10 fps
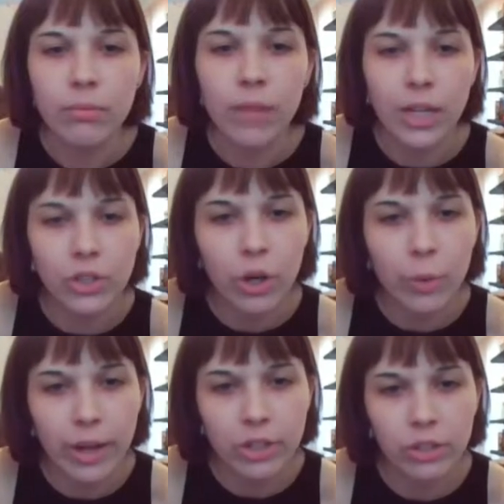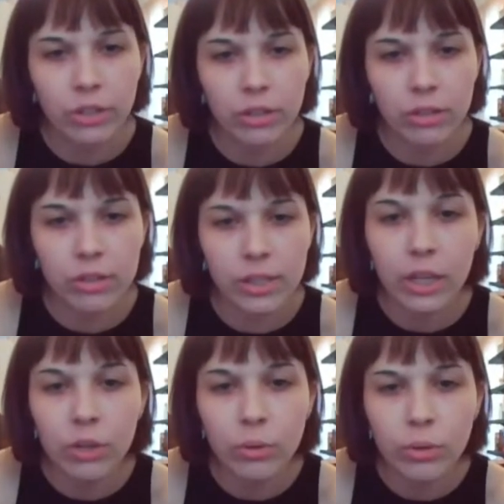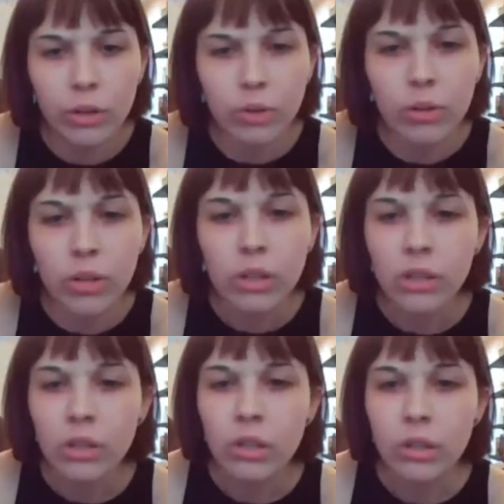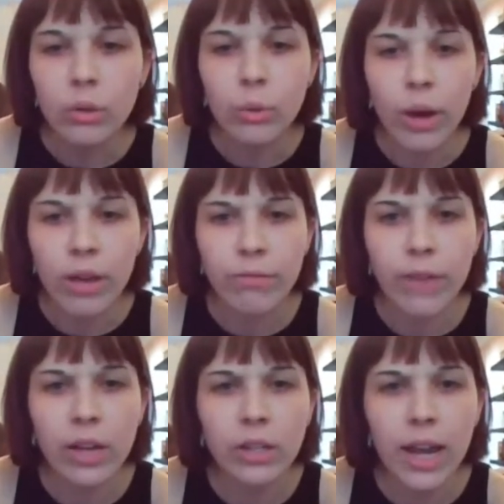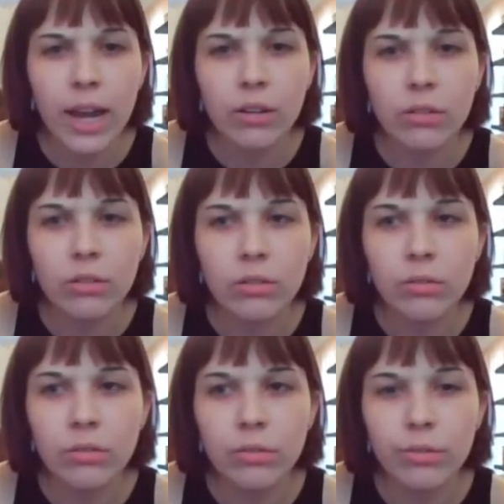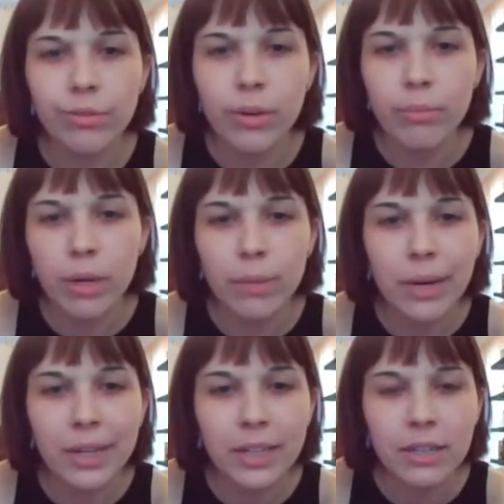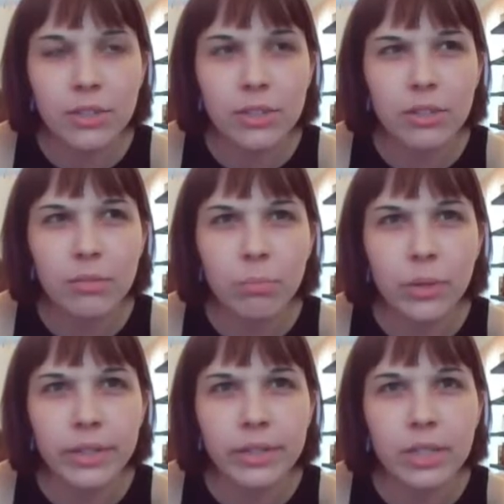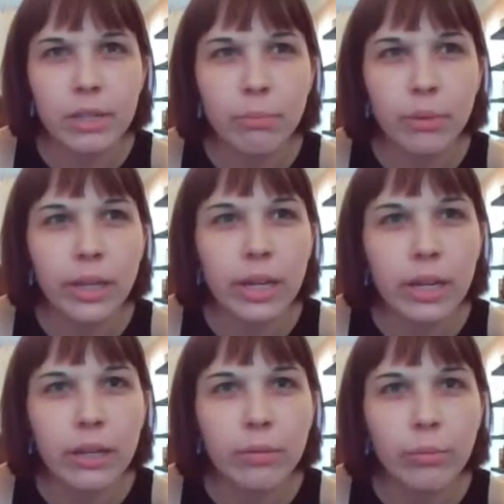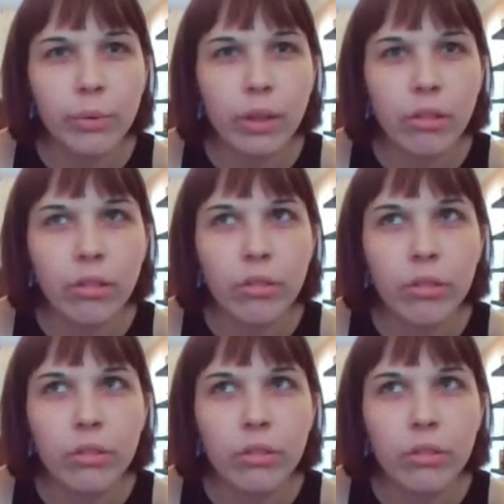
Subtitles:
I started watching Sykkuno, who I found out from Among Us because he played with,